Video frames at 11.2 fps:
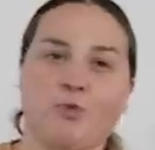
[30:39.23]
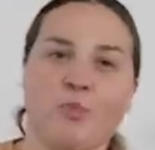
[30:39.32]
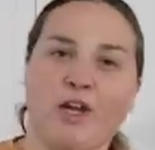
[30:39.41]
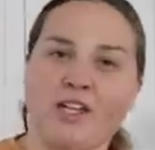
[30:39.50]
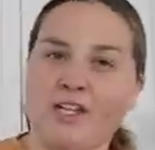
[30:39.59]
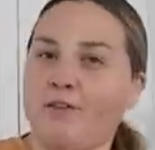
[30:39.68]
just
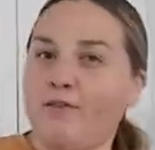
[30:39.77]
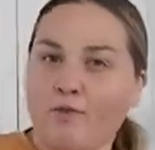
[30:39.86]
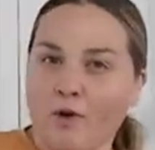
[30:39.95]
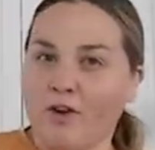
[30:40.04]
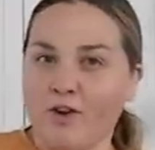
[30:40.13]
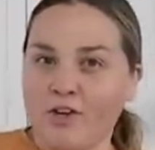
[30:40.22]
bring it down to
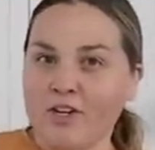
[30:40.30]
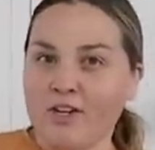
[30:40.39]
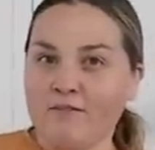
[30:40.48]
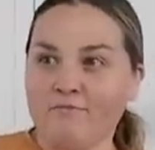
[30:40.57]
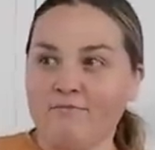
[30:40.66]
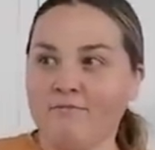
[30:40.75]
four hundred
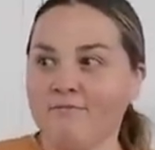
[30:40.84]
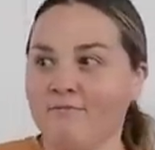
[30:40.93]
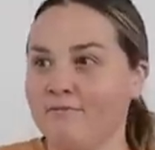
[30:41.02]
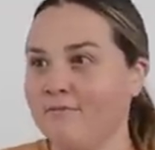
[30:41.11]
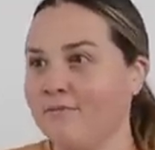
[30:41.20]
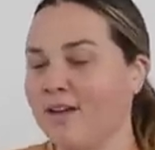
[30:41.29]

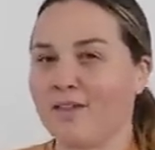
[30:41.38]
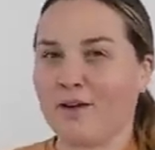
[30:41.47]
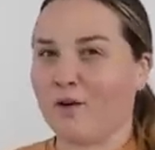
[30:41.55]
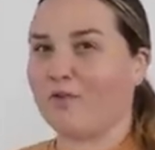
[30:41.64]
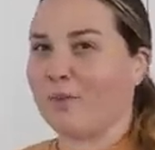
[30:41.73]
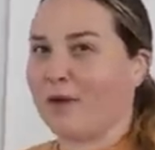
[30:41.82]
and then
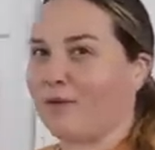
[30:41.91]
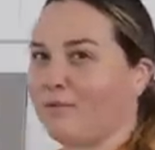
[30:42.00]
go from there.